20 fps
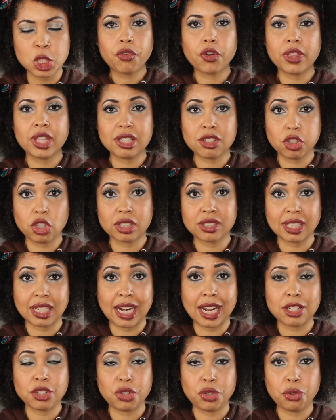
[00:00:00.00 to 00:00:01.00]
For these looks that
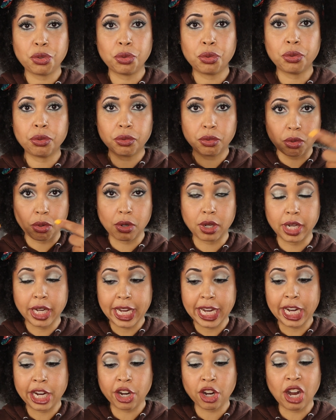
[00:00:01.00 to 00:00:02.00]
I do on
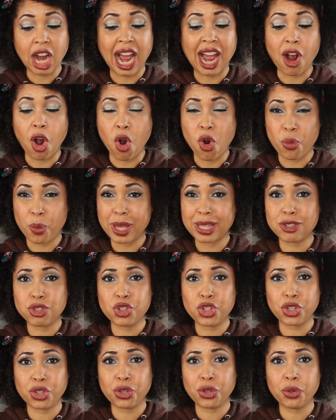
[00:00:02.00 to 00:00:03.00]
here, I always
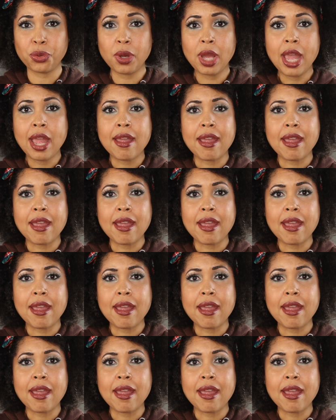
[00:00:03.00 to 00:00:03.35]
do,